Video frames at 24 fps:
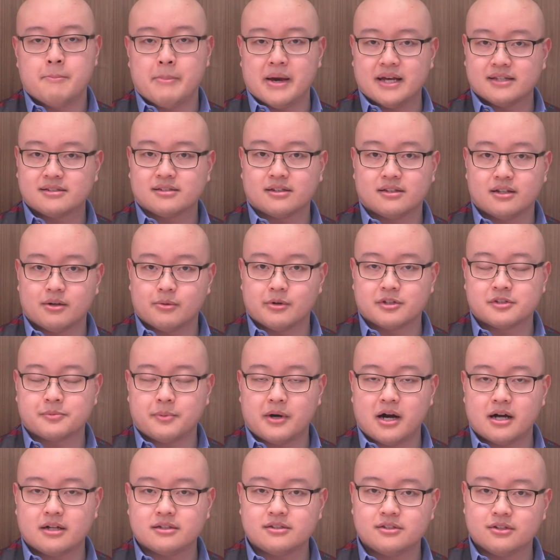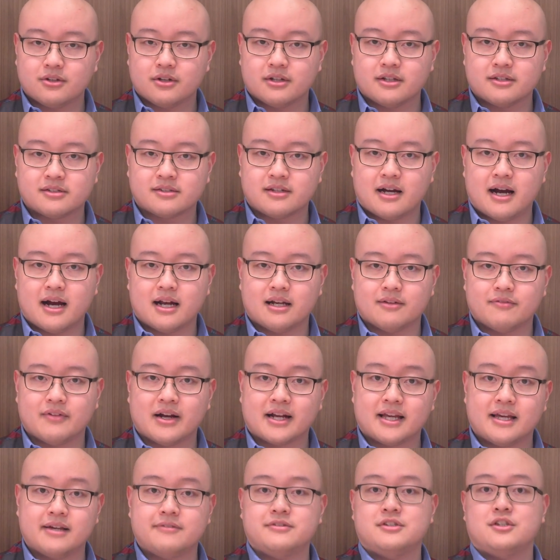Based on their response, you can decide if
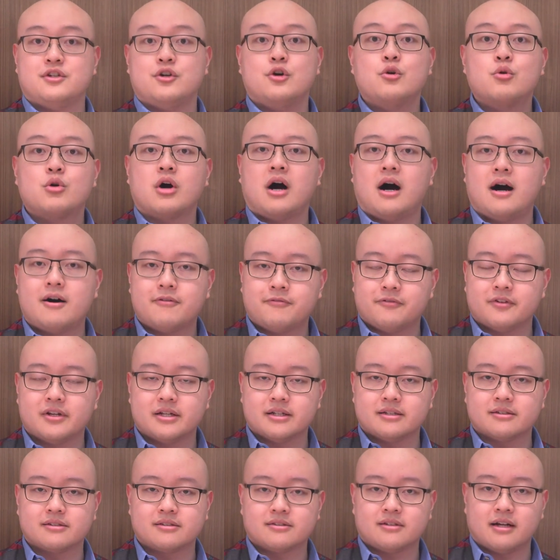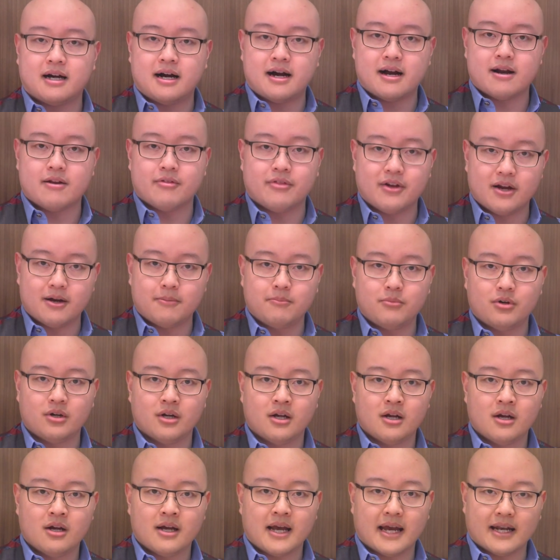that gives you confidence to hire them
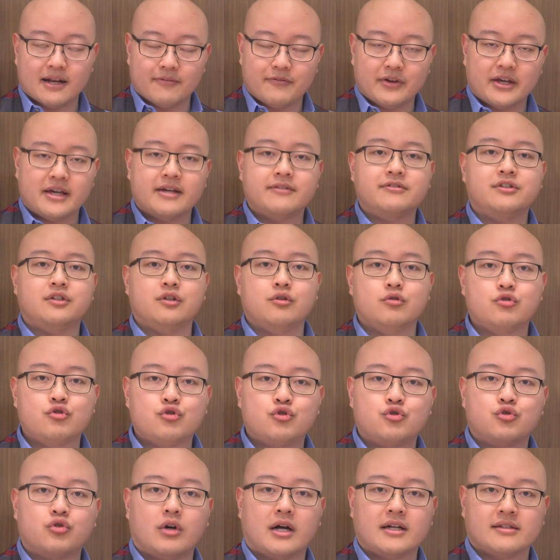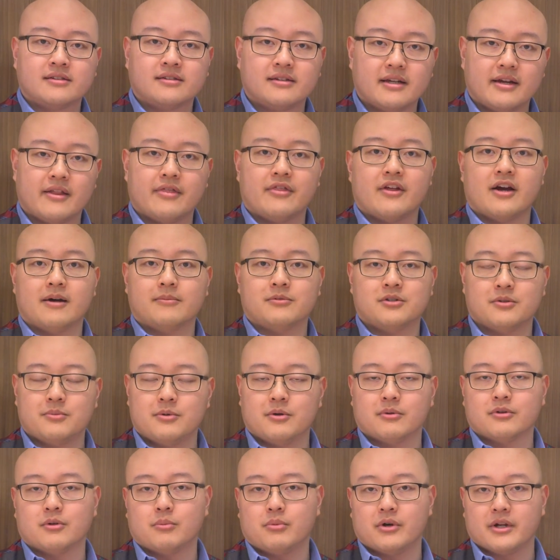and if it gives you trust in them to
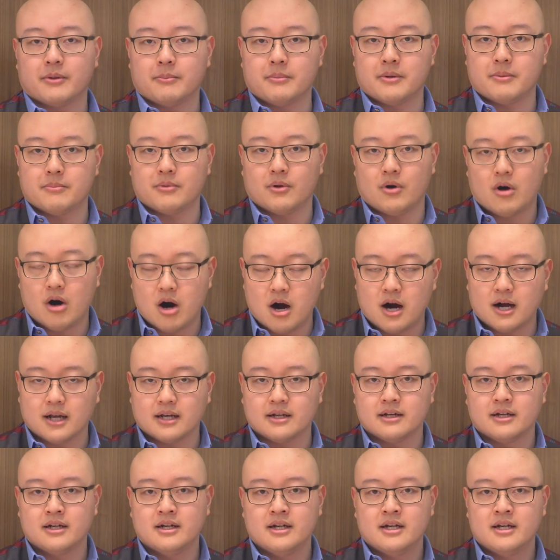be able to bring people on.